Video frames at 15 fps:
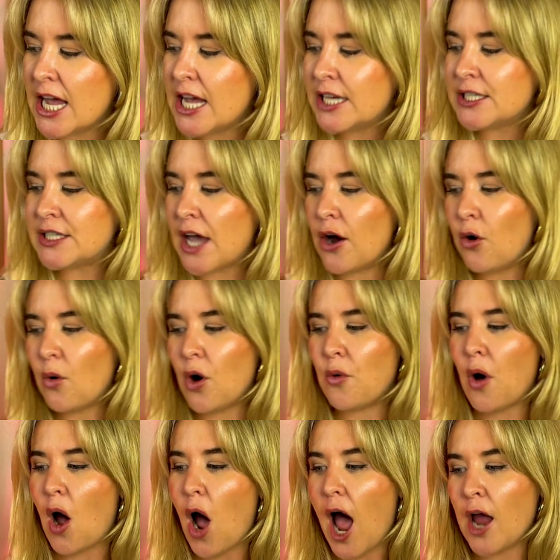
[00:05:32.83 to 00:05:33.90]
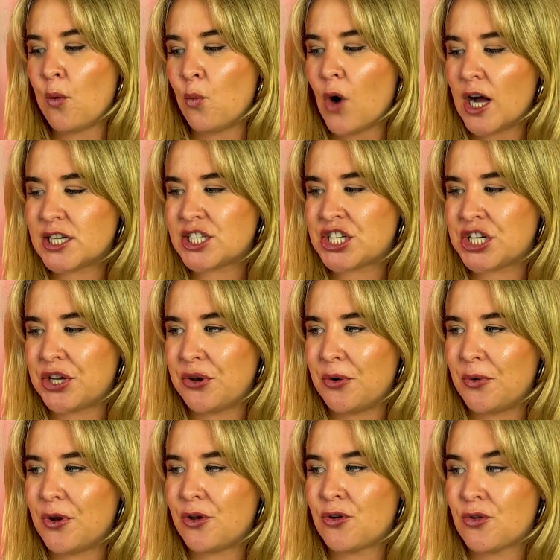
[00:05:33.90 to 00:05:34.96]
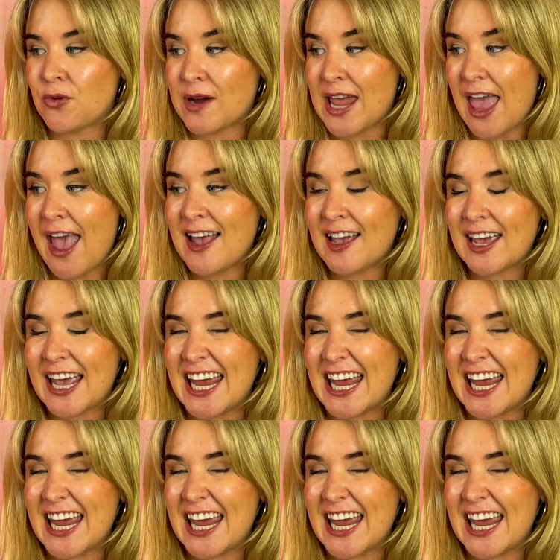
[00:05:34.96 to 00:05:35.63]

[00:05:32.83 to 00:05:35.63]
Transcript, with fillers: So, I want to create